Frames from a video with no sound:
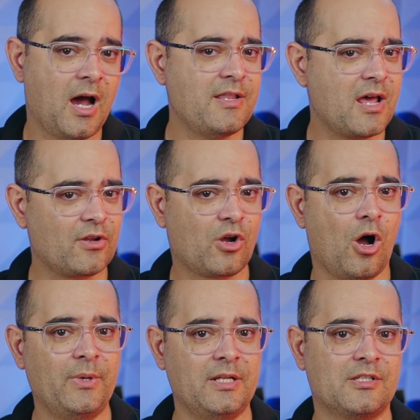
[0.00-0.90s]
Another
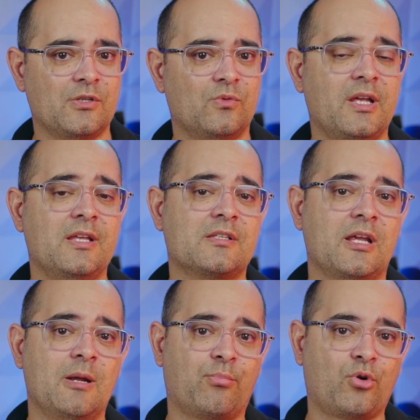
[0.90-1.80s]
common issue
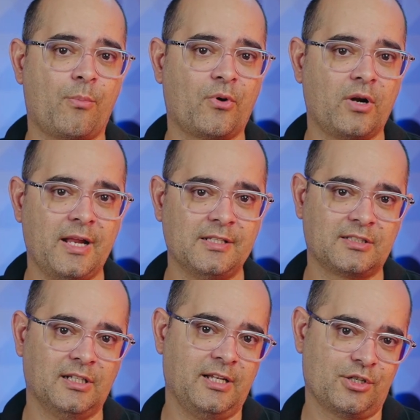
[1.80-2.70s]
is improper
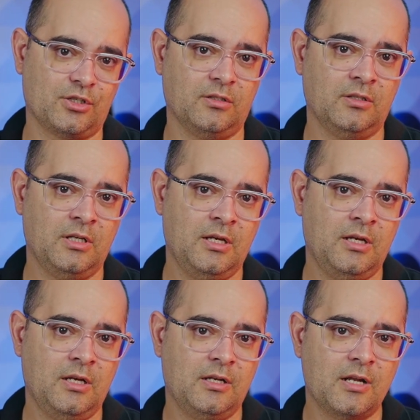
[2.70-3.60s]
installation.
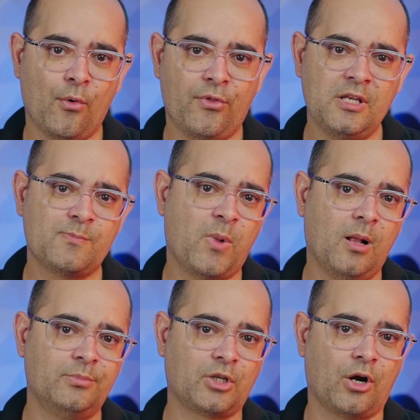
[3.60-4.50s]
Now, these
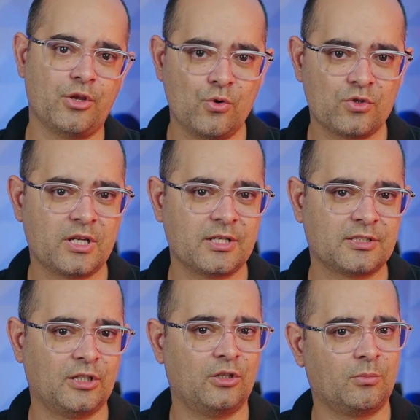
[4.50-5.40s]
bulbs are usually
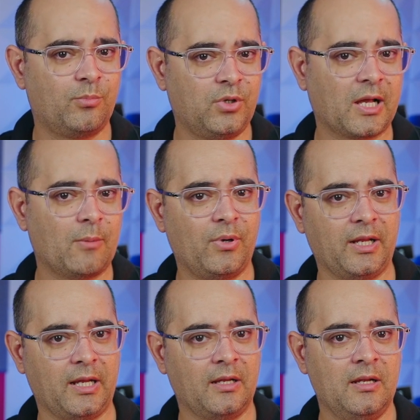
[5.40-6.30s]
considered plug and
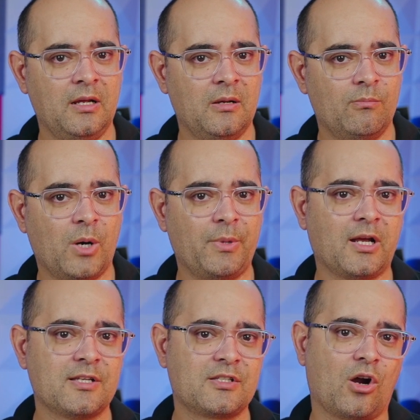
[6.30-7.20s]
play, but
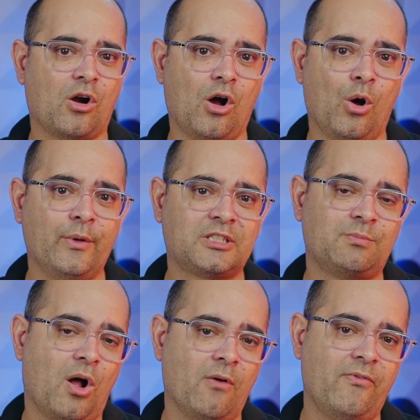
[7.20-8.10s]
because there are always
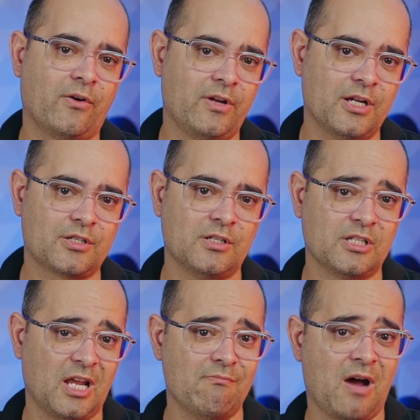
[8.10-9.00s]
small
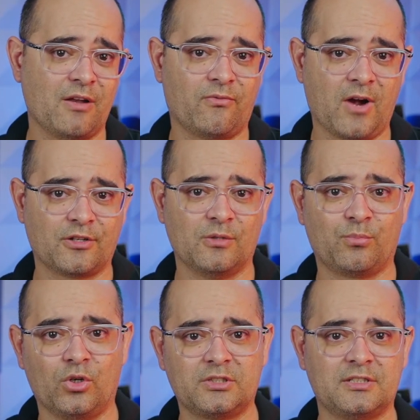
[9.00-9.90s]
variations in
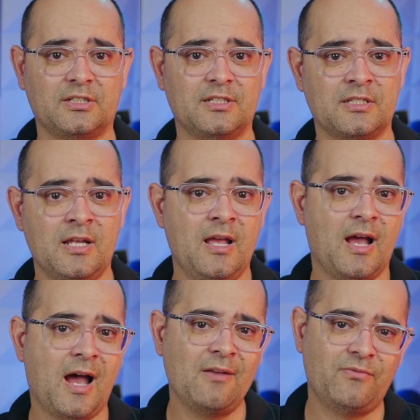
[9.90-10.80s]
manufacturing processes
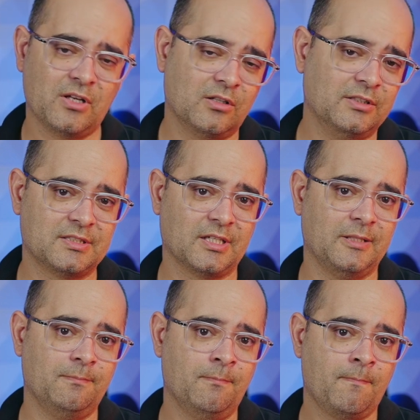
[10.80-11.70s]
and vehicle
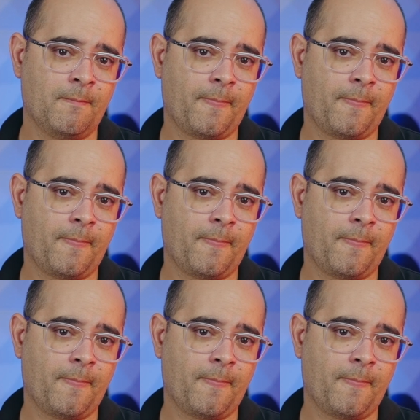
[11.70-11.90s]
design,